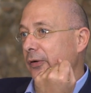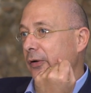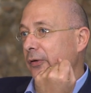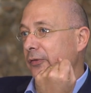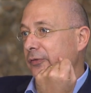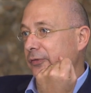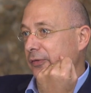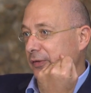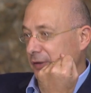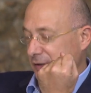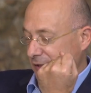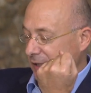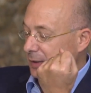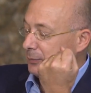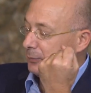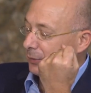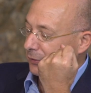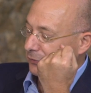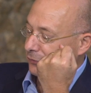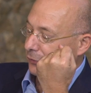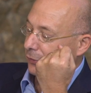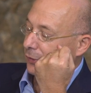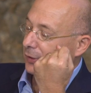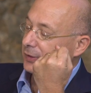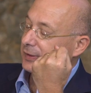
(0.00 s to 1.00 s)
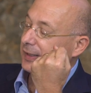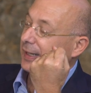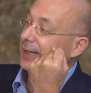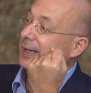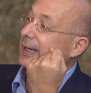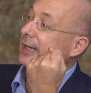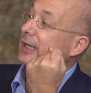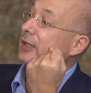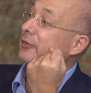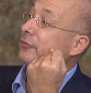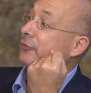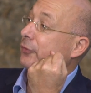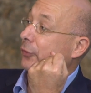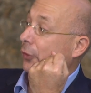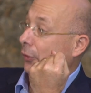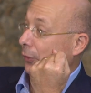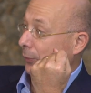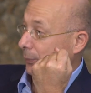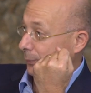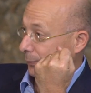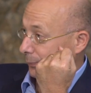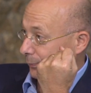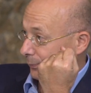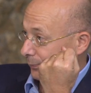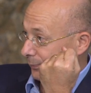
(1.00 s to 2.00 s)
of Sigmund Freud, Erich
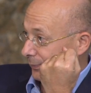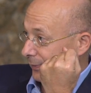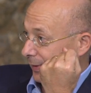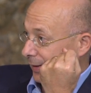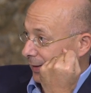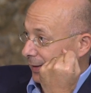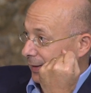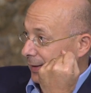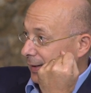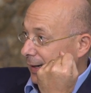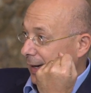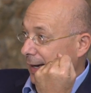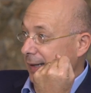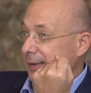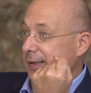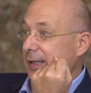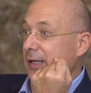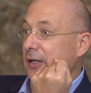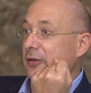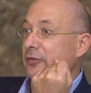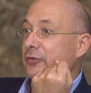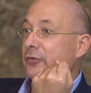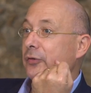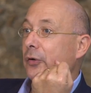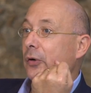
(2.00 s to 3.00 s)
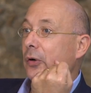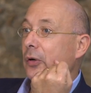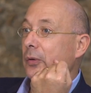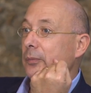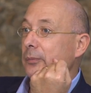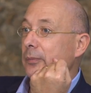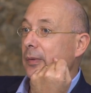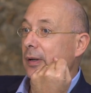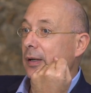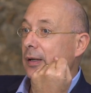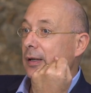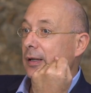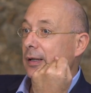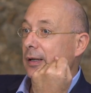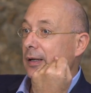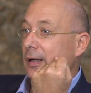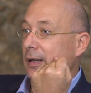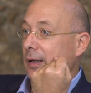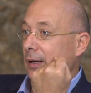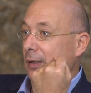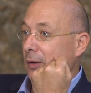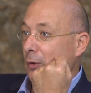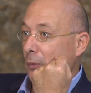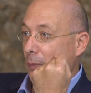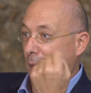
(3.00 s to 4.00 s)
Fromm. And Erich Fromm
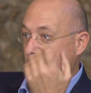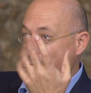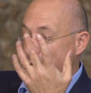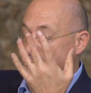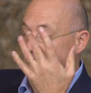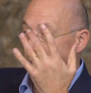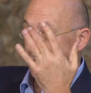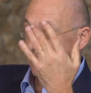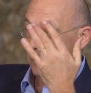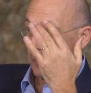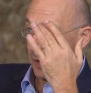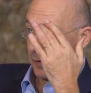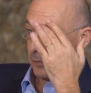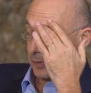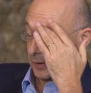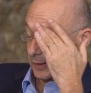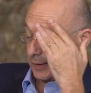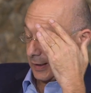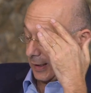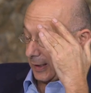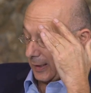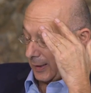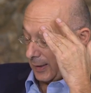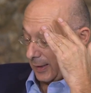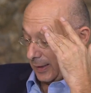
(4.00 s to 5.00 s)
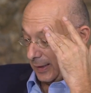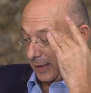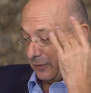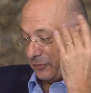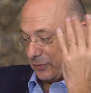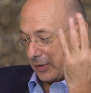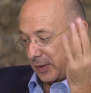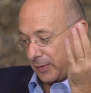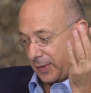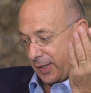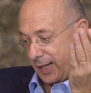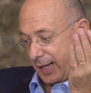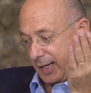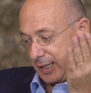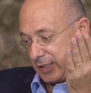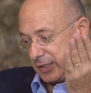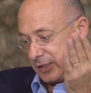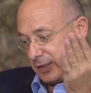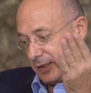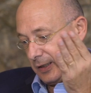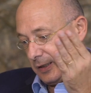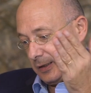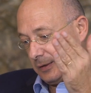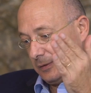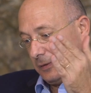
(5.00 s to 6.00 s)
went to America, lived there in
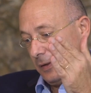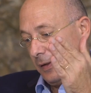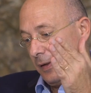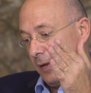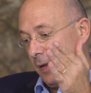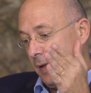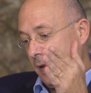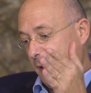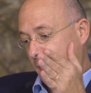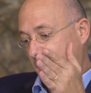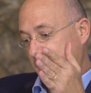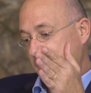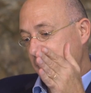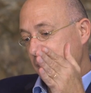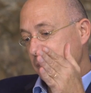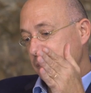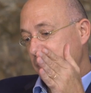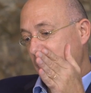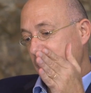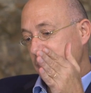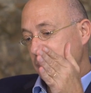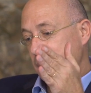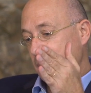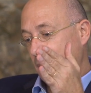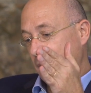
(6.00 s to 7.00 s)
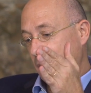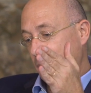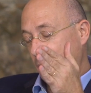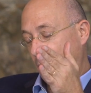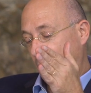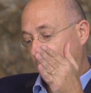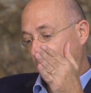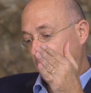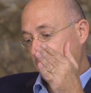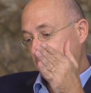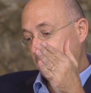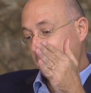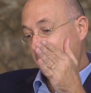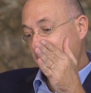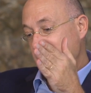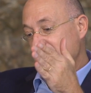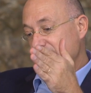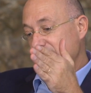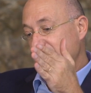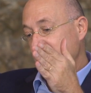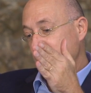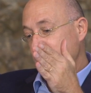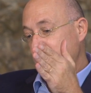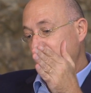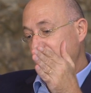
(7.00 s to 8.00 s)
exile, and he wrote an
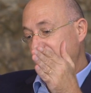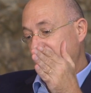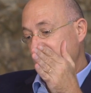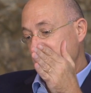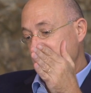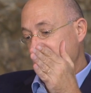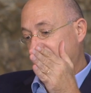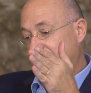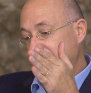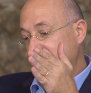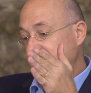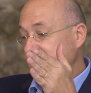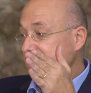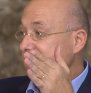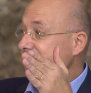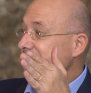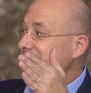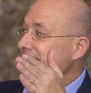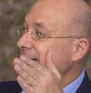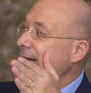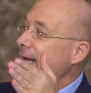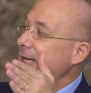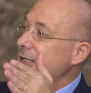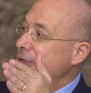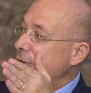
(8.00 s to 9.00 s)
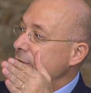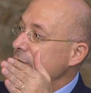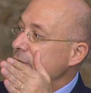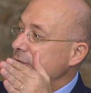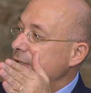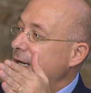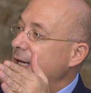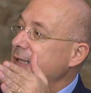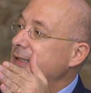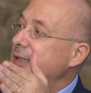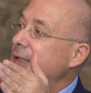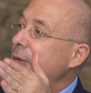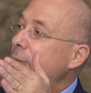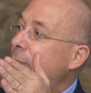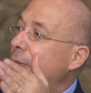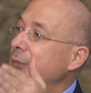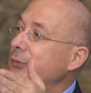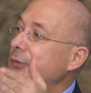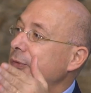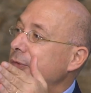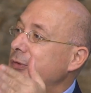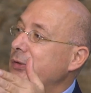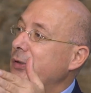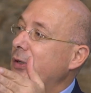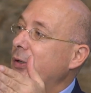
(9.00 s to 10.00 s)
excellent book entitled The Sane Society. He
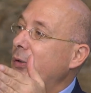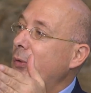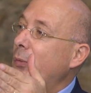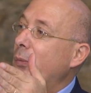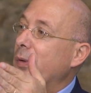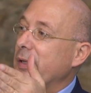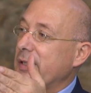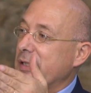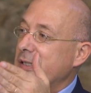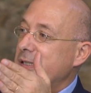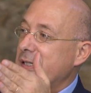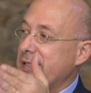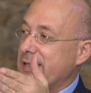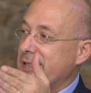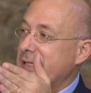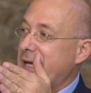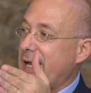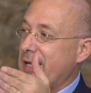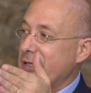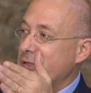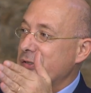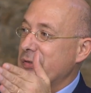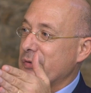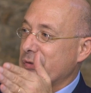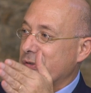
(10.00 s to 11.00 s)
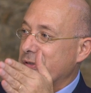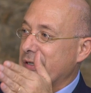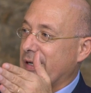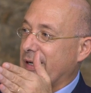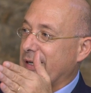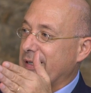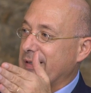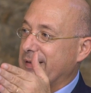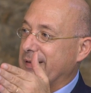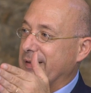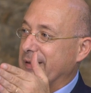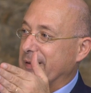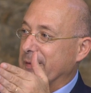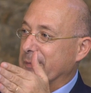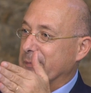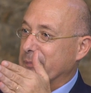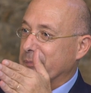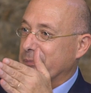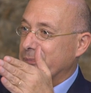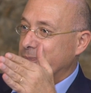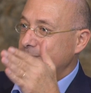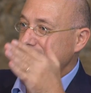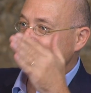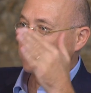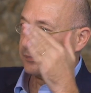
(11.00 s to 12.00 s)
wanted to know what is a sane society.
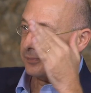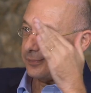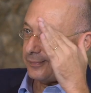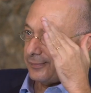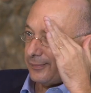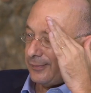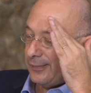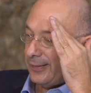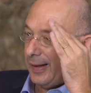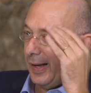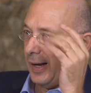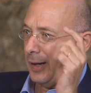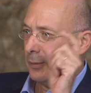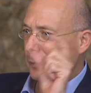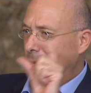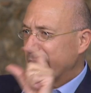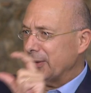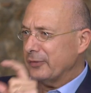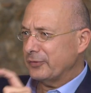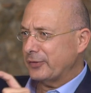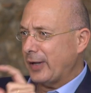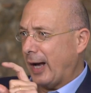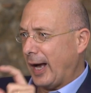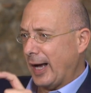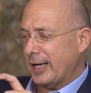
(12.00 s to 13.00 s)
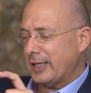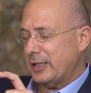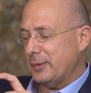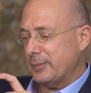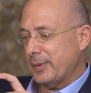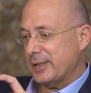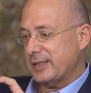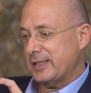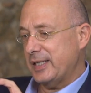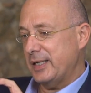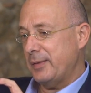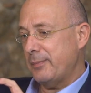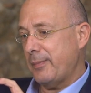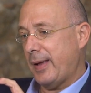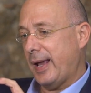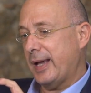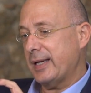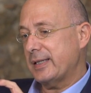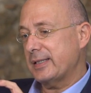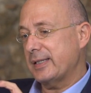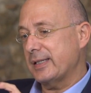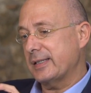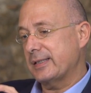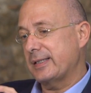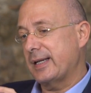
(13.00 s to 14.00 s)
And one of the arguments he
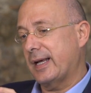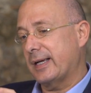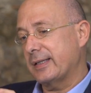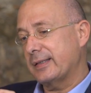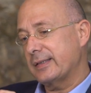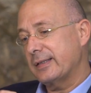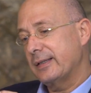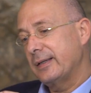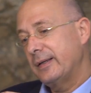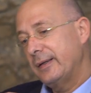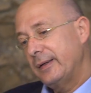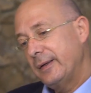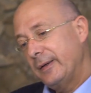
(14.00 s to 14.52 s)
makes is that